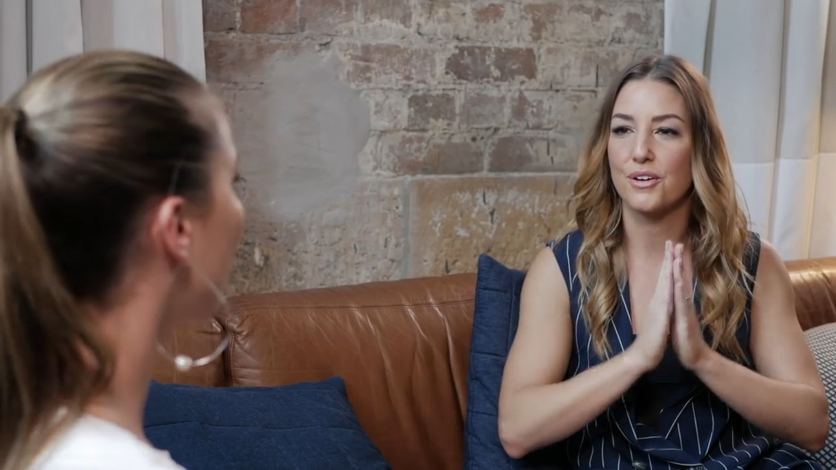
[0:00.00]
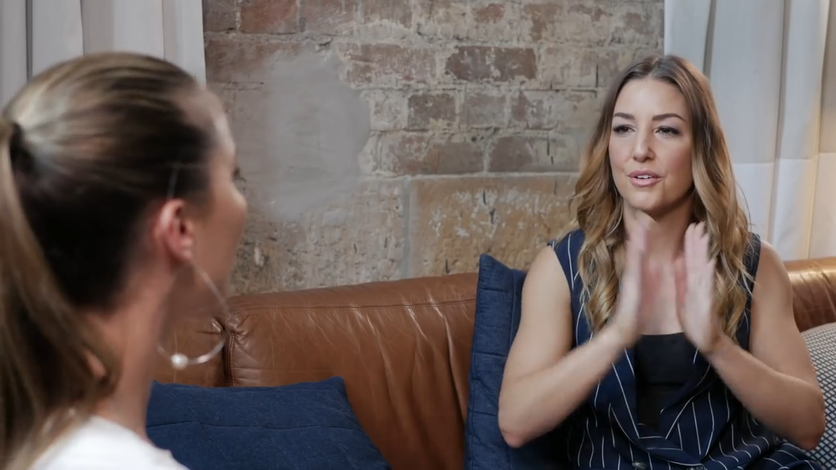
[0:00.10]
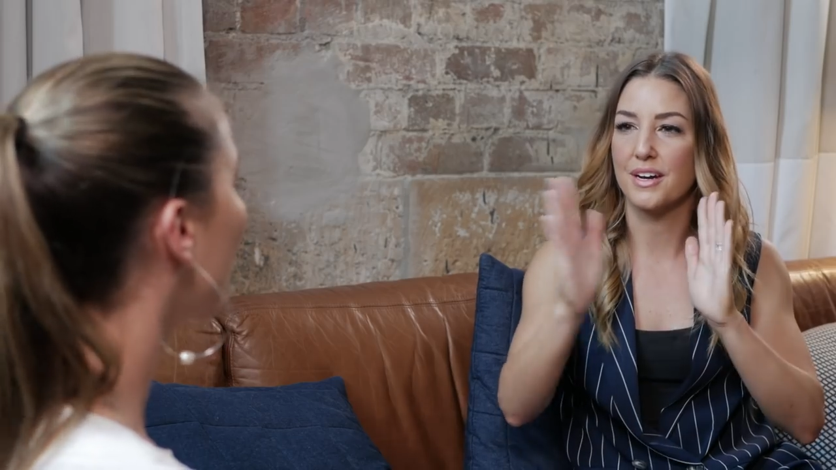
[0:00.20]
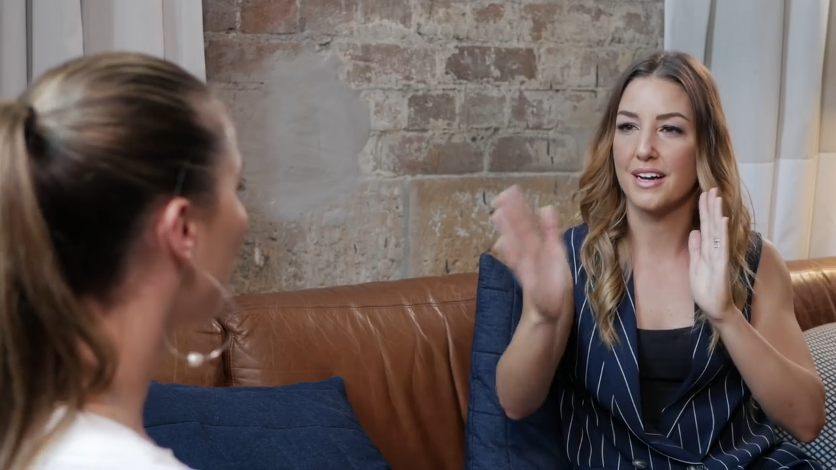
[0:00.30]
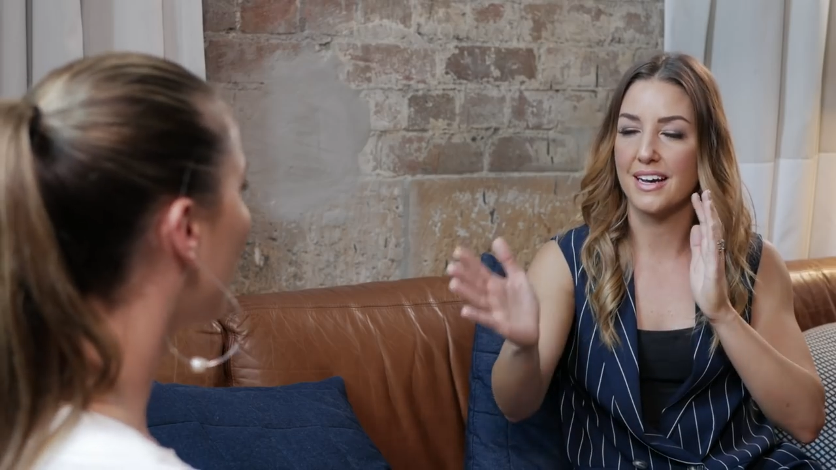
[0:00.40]
girl
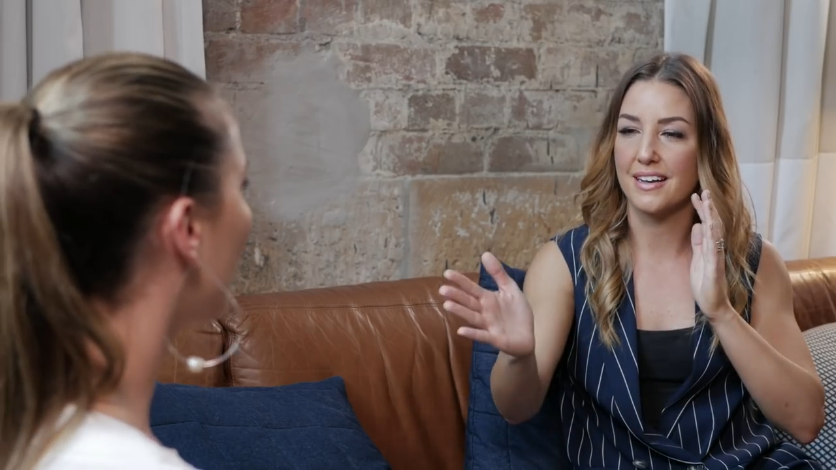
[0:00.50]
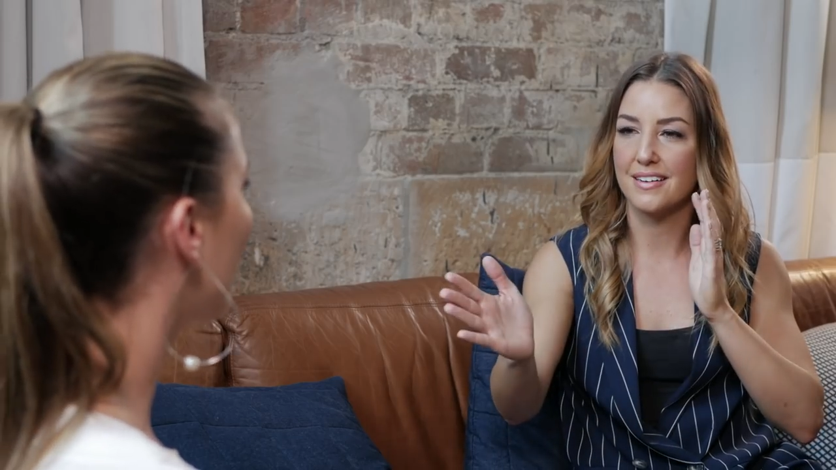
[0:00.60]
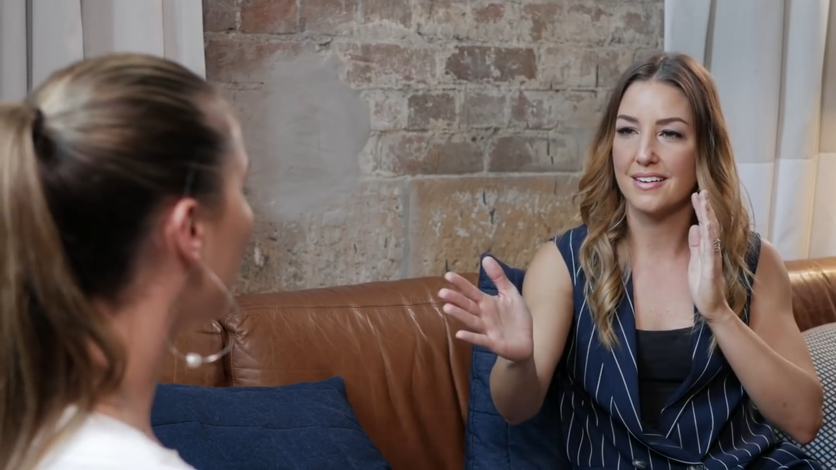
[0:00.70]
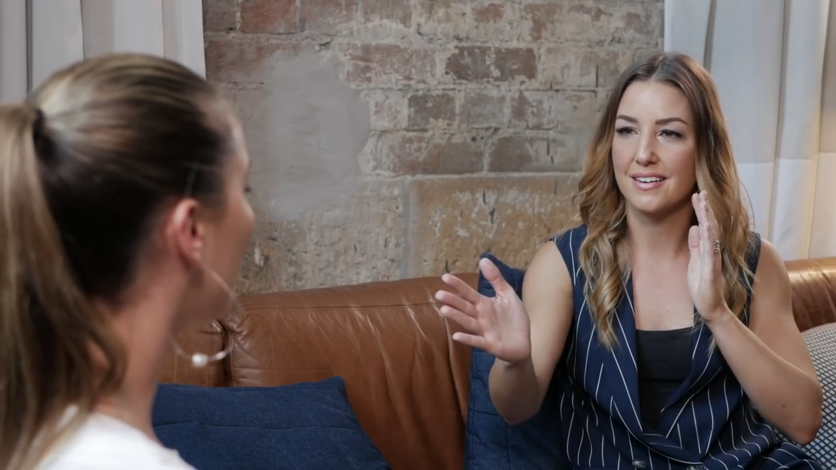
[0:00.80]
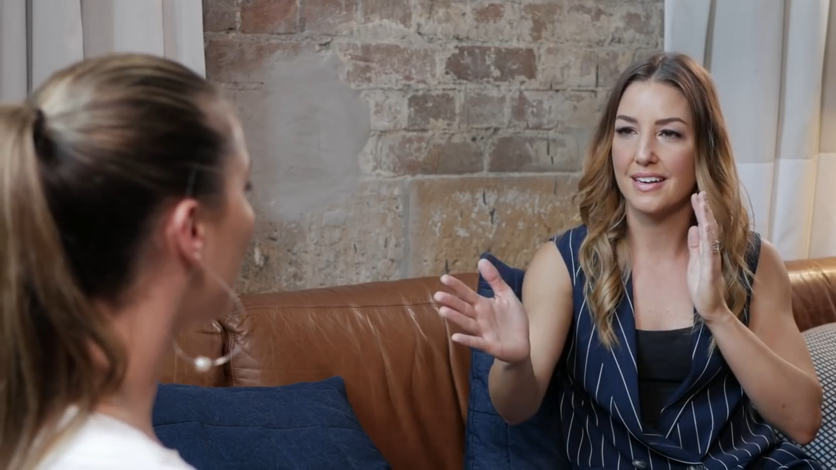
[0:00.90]
and I
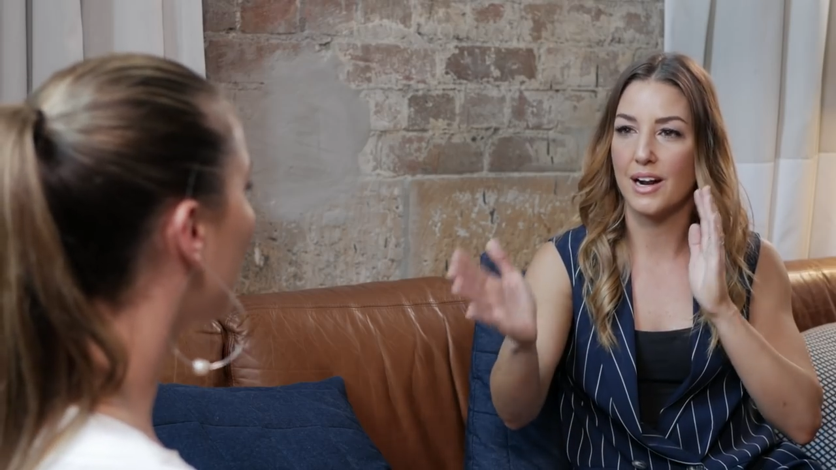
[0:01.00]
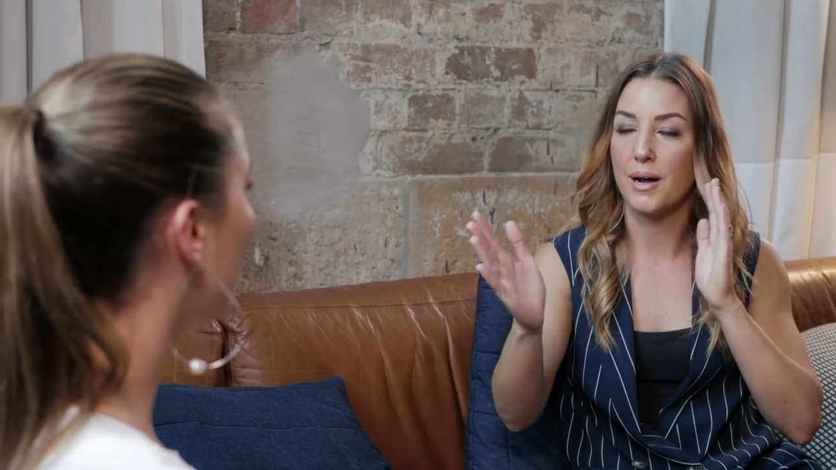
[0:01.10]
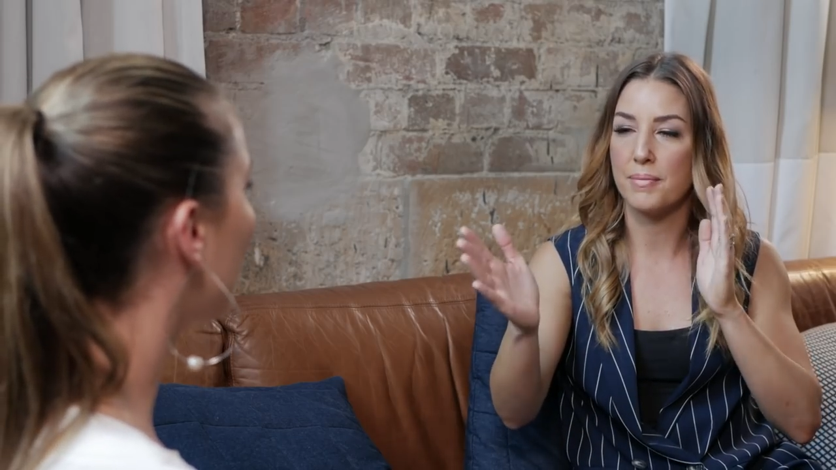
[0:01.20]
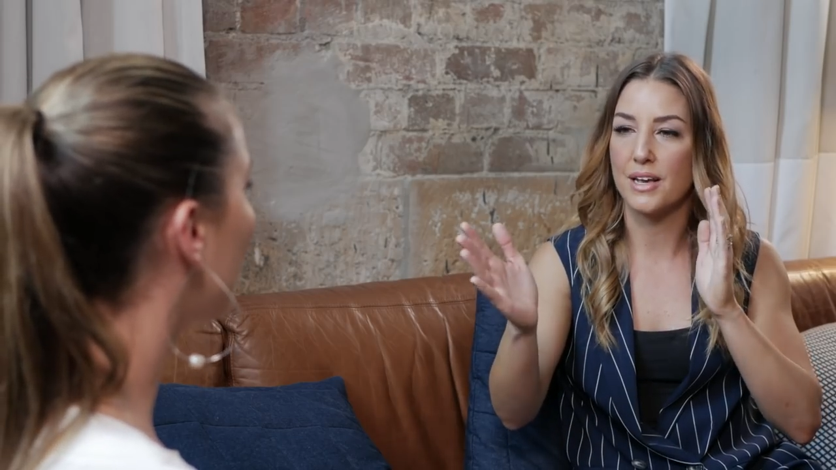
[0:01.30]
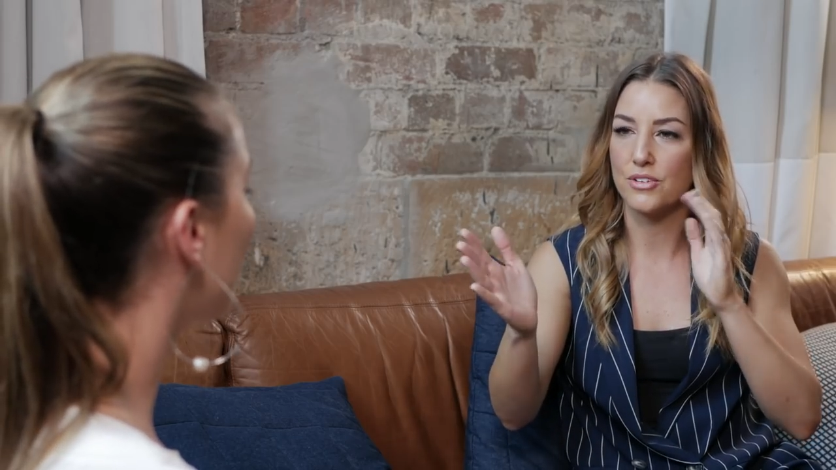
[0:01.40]
met